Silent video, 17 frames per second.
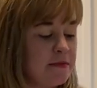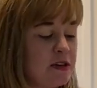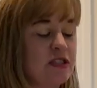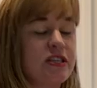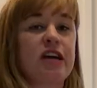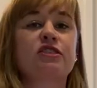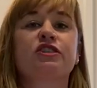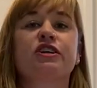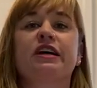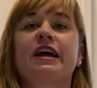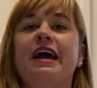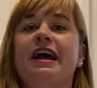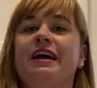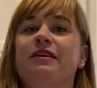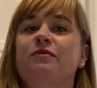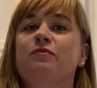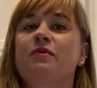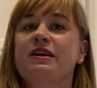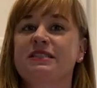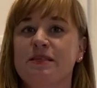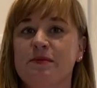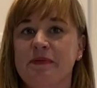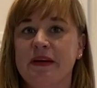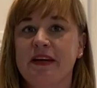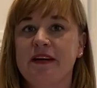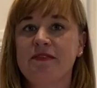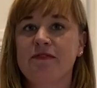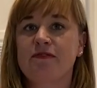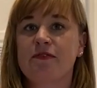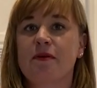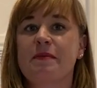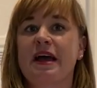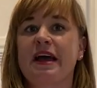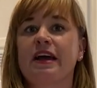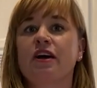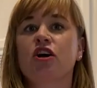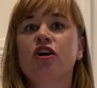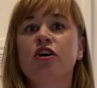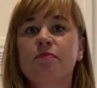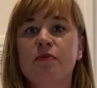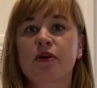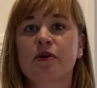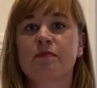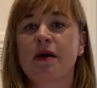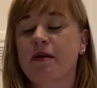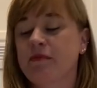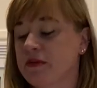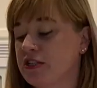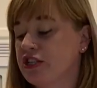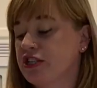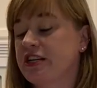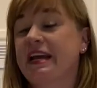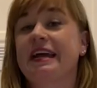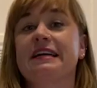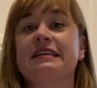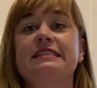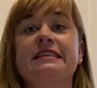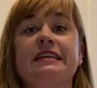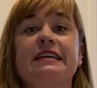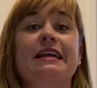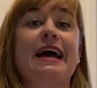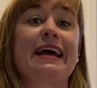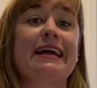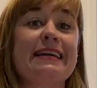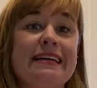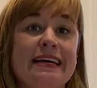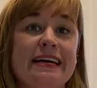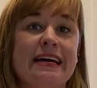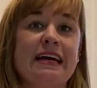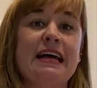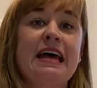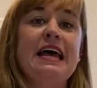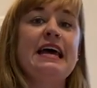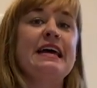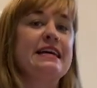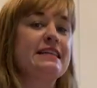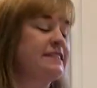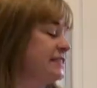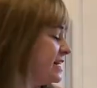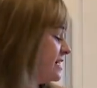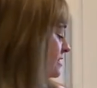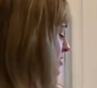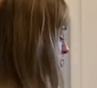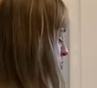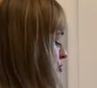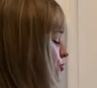there's actually a recipe from a cookbook published in 1890. It says